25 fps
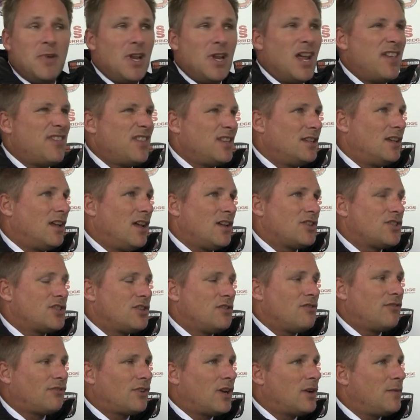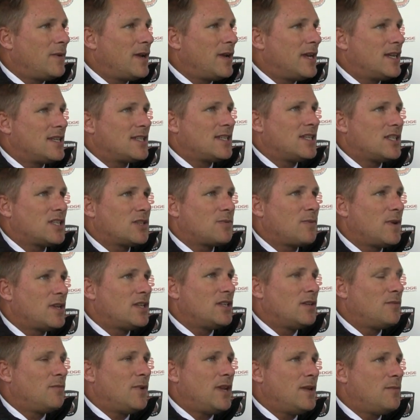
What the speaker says: But I think the last two, 3 weeks since Swindon,